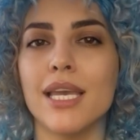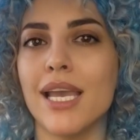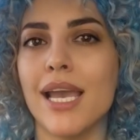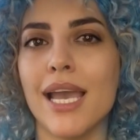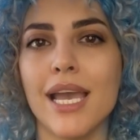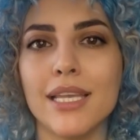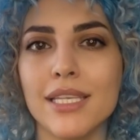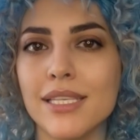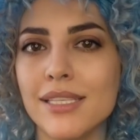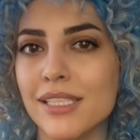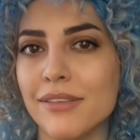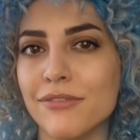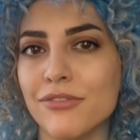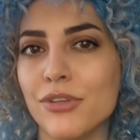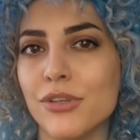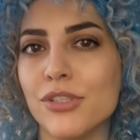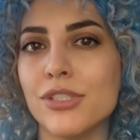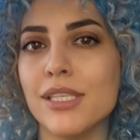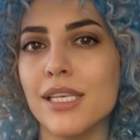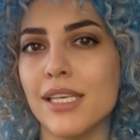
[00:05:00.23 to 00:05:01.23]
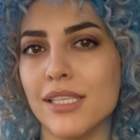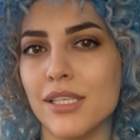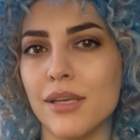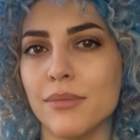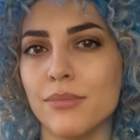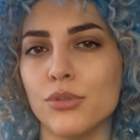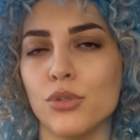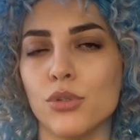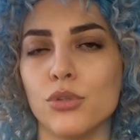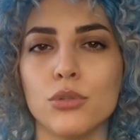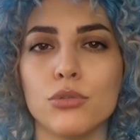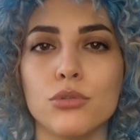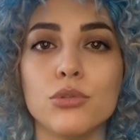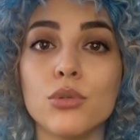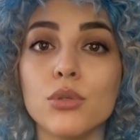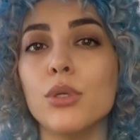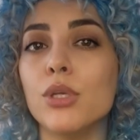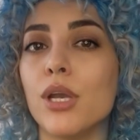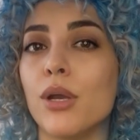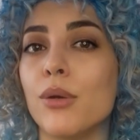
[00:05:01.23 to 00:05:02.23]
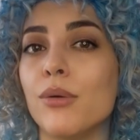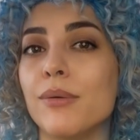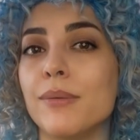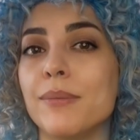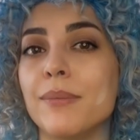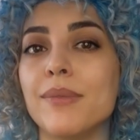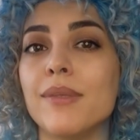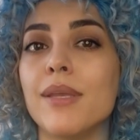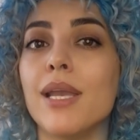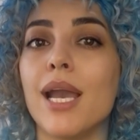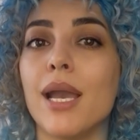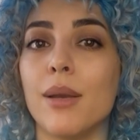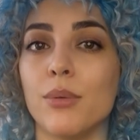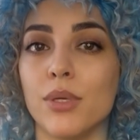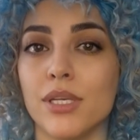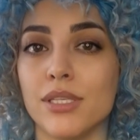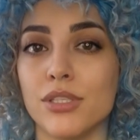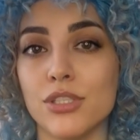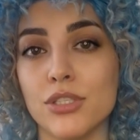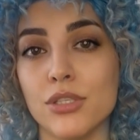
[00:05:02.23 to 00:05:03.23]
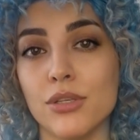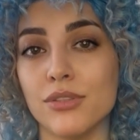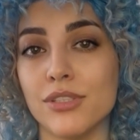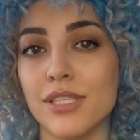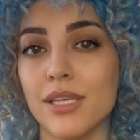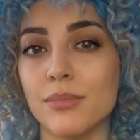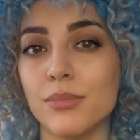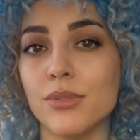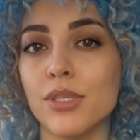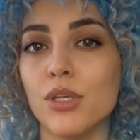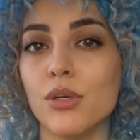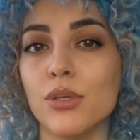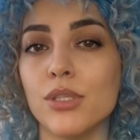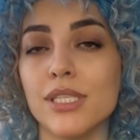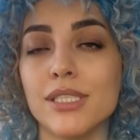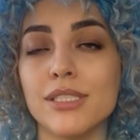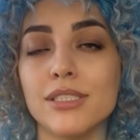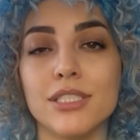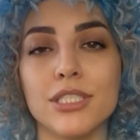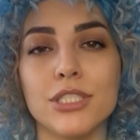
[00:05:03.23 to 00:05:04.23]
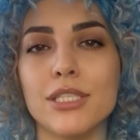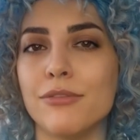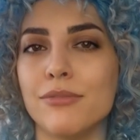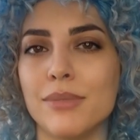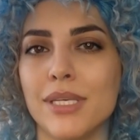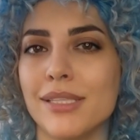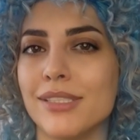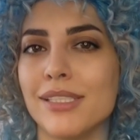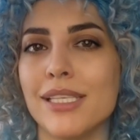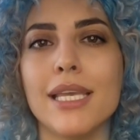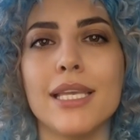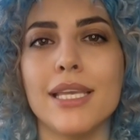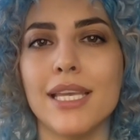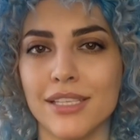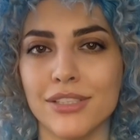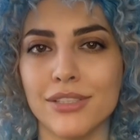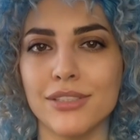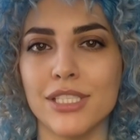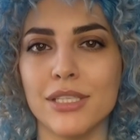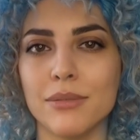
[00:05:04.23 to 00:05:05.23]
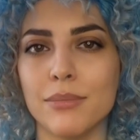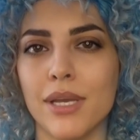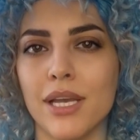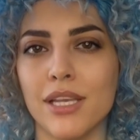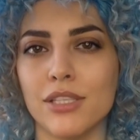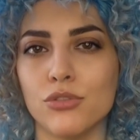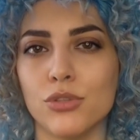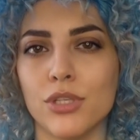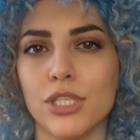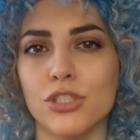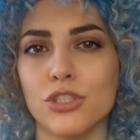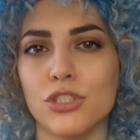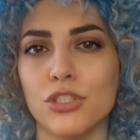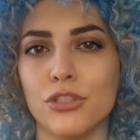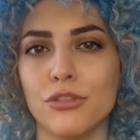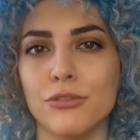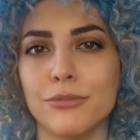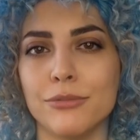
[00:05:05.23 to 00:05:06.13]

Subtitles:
and it gives your skin a beautiful glow. I want to use Embryolisse to give my skin a deep hydration.